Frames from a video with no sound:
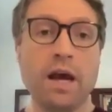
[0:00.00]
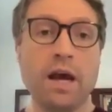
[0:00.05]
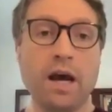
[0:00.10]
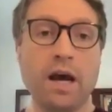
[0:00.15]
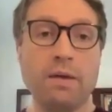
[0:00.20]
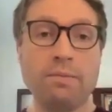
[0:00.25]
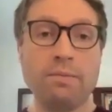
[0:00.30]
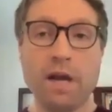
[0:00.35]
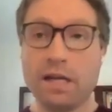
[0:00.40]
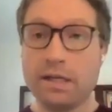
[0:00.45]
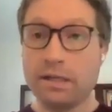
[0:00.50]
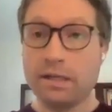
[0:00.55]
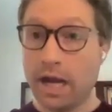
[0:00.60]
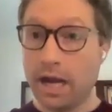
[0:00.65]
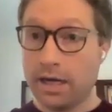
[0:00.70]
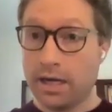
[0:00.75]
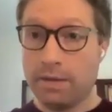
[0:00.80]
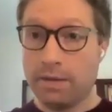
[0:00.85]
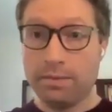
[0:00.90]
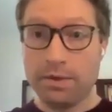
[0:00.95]
and
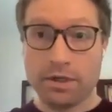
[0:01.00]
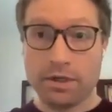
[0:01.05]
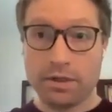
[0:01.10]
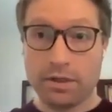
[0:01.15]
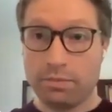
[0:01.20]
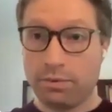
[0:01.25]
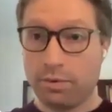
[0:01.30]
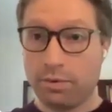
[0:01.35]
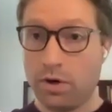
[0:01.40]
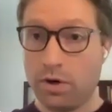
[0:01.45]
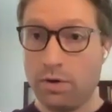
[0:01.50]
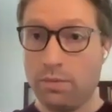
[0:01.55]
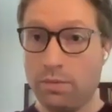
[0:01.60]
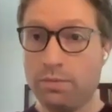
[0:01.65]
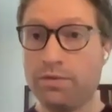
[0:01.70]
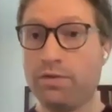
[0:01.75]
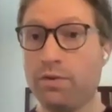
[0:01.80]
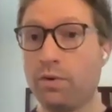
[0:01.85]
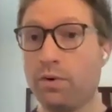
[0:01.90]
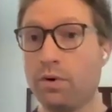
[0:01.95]
dynamically
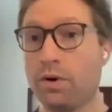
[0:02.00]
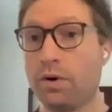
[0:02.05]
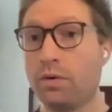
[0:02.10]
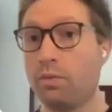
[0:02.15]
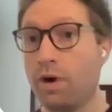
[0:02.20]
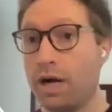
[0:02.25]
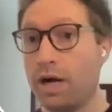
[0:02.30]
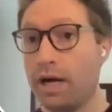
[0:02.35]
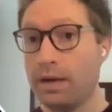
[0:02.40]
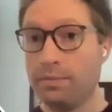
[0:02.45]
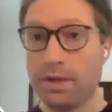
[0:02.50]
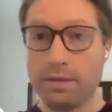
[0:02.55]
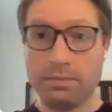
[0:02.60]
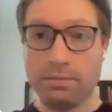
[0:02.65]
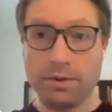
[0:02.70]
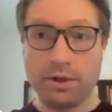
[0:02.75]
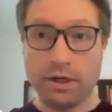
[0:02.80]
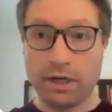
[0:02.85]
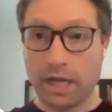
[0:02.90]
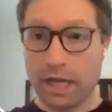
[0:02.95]
probe for why
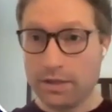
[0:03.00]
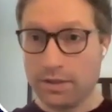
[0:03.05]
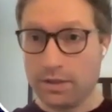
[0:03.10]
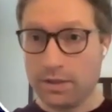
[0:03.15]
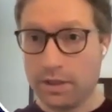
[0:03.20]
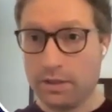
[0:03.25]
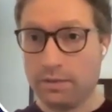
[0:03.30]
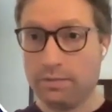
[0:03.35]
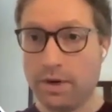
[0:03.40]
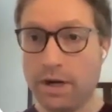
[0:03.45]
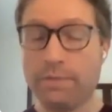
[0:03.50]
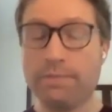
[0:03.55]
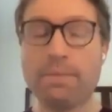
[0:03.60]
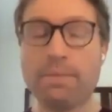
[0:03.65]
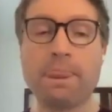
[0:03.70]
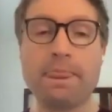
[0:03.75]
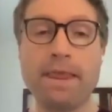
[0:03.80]
people are canceling, right?